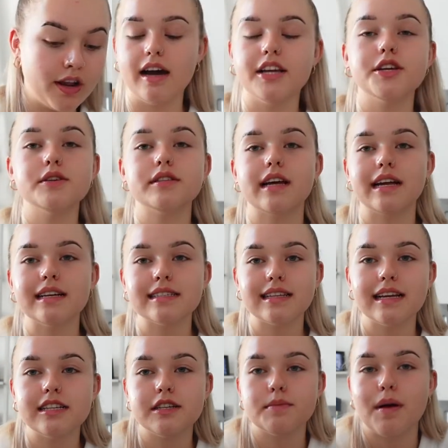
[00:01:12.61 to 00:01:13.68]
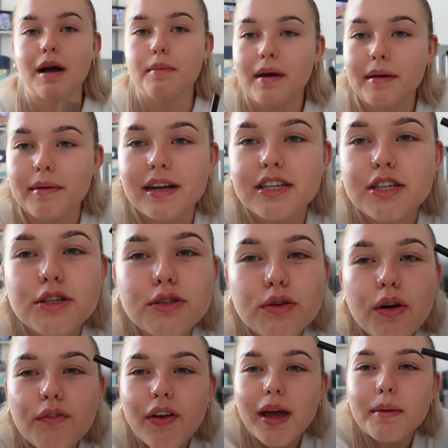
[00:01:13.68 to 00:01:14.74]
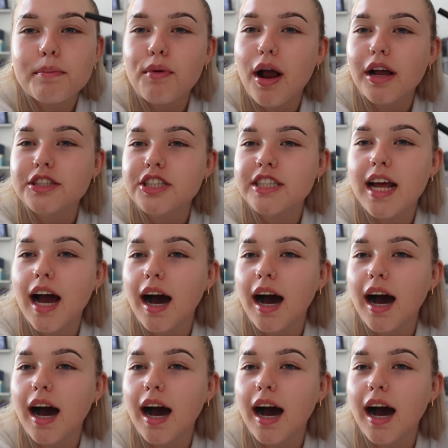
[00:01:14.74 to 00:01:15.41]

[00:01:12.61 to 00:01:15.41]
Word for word: I used the Anastasia brow pen. and I just sort of like brushed it